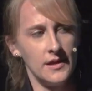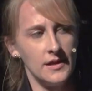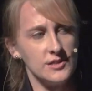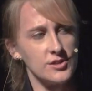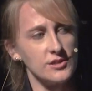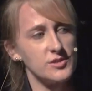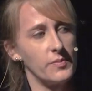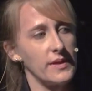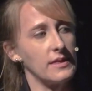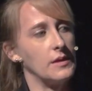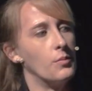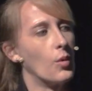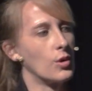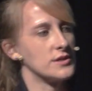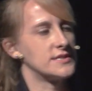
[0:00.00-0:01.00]
is ultimately
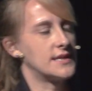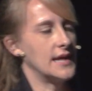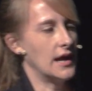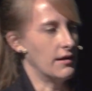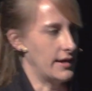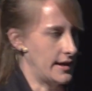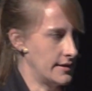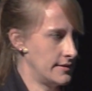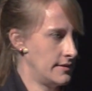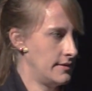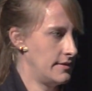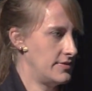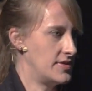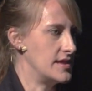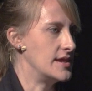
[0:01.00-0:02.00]
more scary
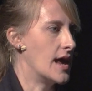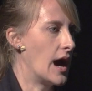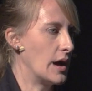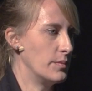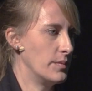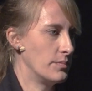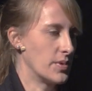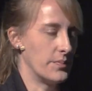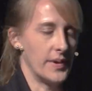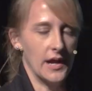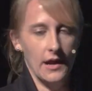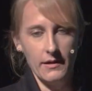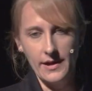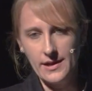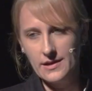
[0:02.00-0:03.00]
than not
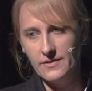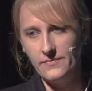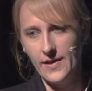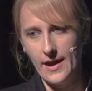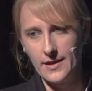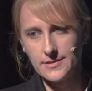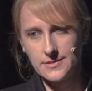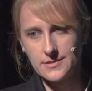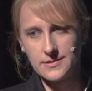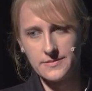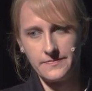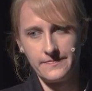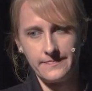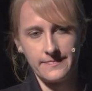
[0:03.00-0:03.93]
preparing in advance.